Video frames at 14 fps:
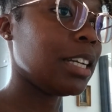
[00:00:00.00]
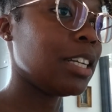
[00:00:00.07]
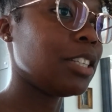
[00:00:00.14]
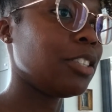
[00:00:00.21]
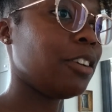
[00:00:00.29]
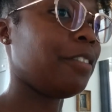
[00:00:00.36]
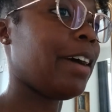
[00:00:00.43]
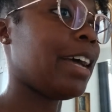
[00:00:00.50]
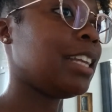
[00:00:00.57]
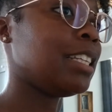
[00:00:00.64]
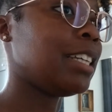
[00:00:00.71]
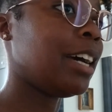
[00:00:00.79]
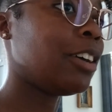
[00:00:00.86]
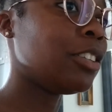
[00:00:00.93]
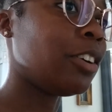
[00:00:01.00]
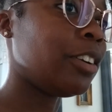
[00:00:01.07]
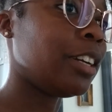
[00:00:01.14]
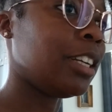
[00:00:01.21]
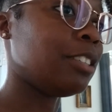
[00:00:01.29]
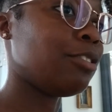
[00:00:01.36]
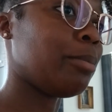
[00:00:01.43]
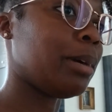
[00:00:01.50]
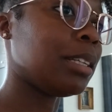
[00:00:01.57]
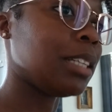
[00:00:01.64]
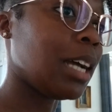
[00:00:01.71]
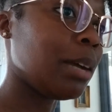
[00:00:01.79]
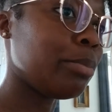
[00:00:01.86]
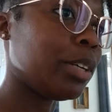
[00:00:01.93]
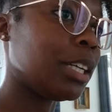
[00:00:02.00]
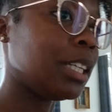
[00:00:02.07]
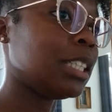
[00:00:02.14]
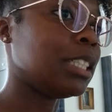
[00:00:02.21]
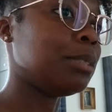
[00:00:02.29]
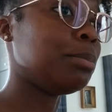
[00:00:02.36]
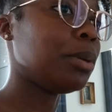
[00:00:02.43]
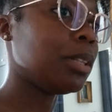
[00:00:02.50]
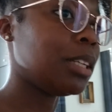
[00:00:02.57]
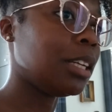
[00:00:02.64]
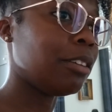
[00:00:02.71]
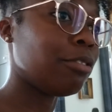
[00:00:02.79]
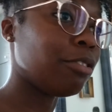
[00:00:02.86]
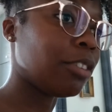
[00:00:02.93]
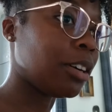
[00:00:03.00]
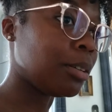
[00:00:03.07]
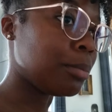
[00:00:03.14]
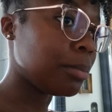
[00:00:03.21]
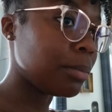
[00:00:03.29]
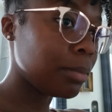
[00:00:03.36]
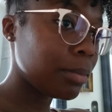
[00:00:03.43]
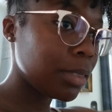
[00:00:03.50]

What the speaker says: So if I hadn't downloaded it from my library, it's pulling it from